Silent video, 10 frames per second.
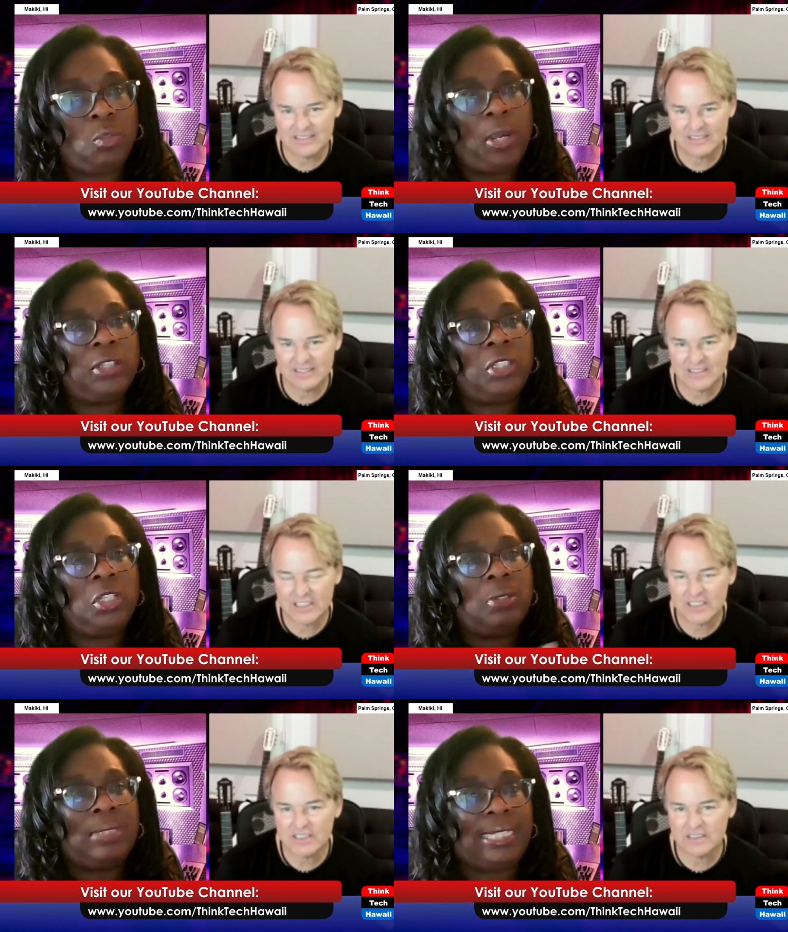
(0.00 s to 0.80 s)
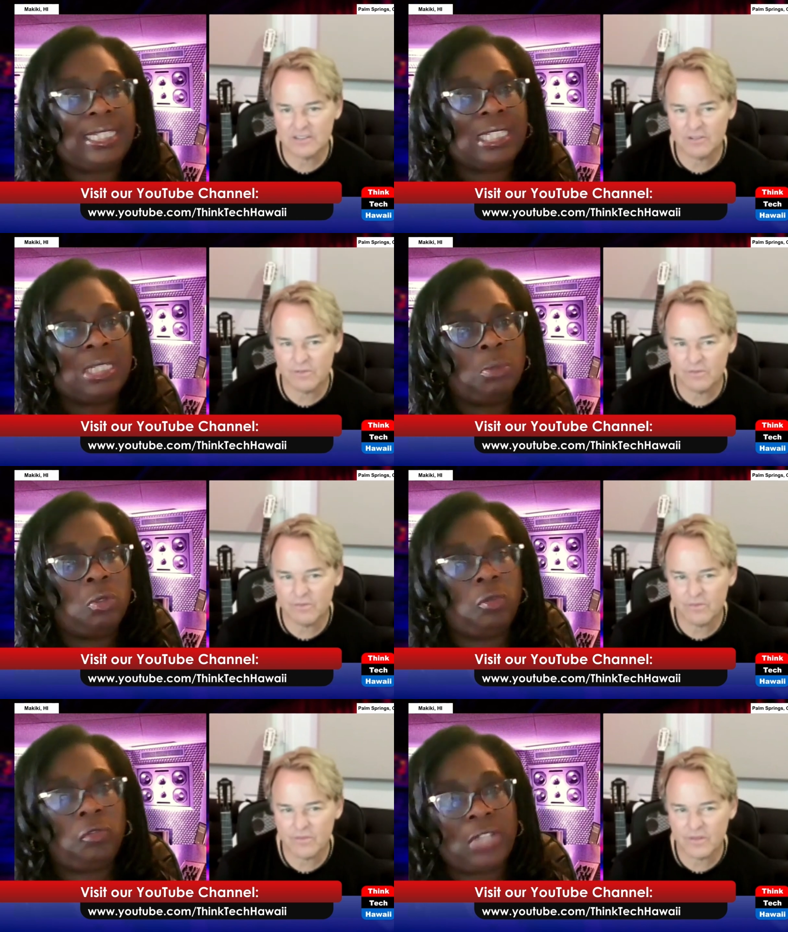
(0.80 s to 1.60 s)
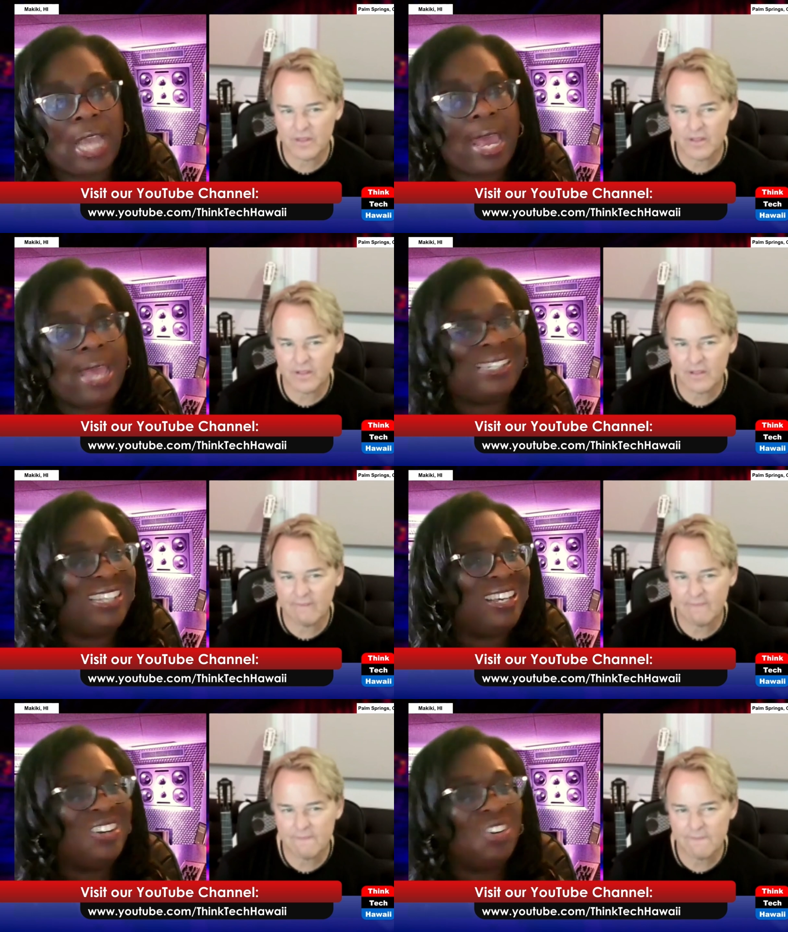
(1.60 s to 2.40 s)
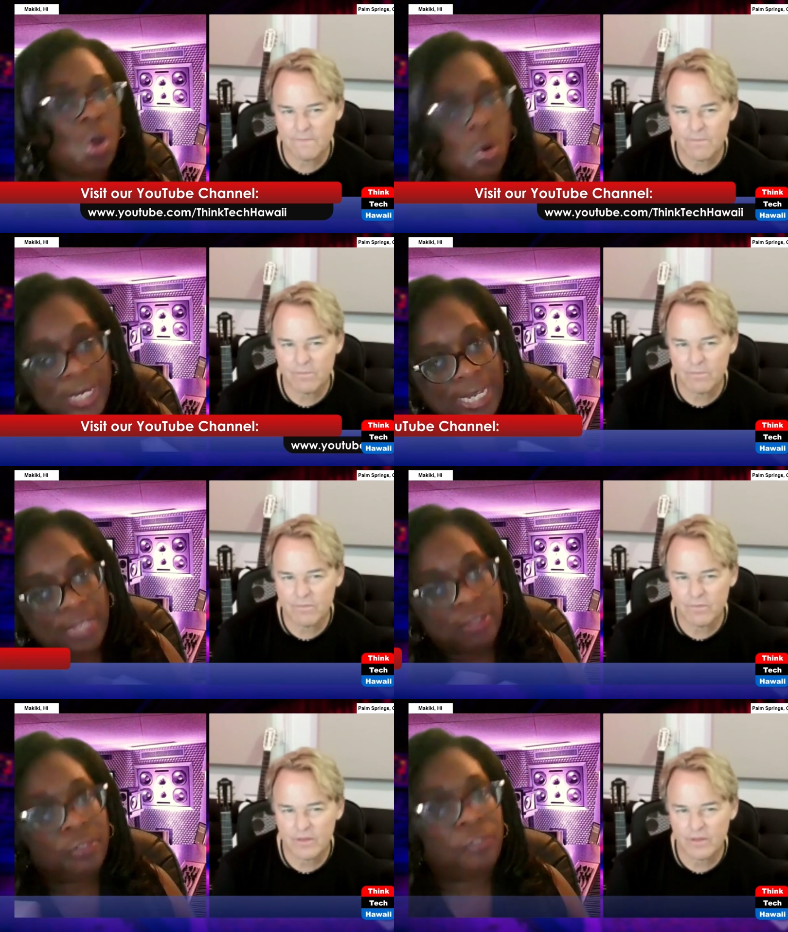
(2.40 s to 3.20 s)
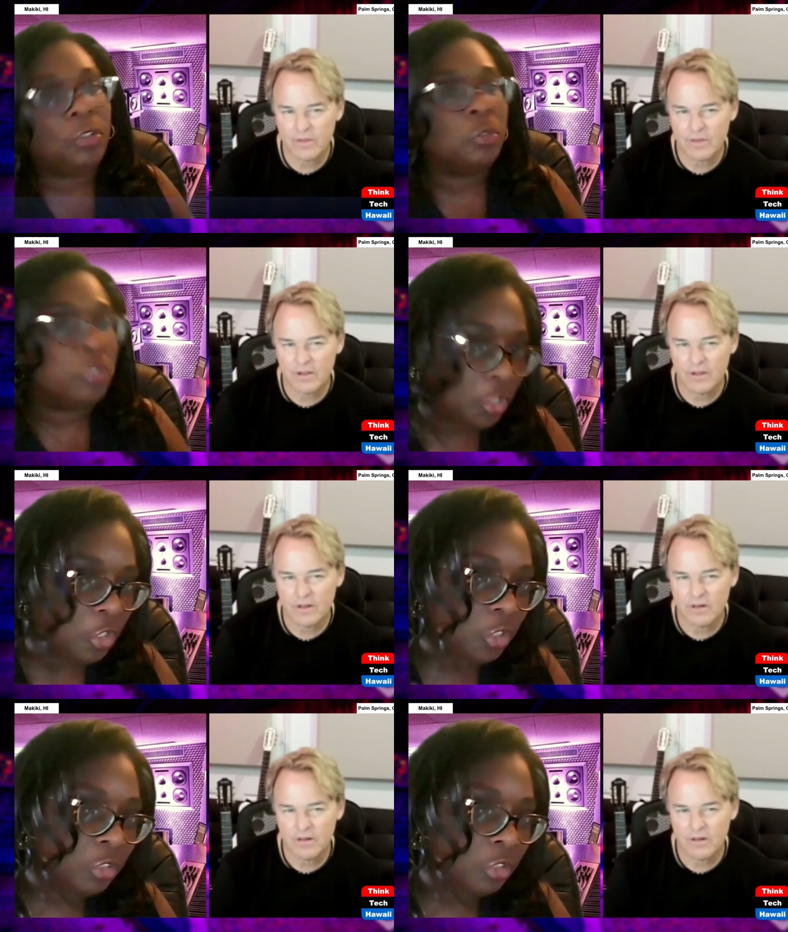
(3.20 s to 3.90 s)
Speaker 1: Where do you see smooth jazz going in the future?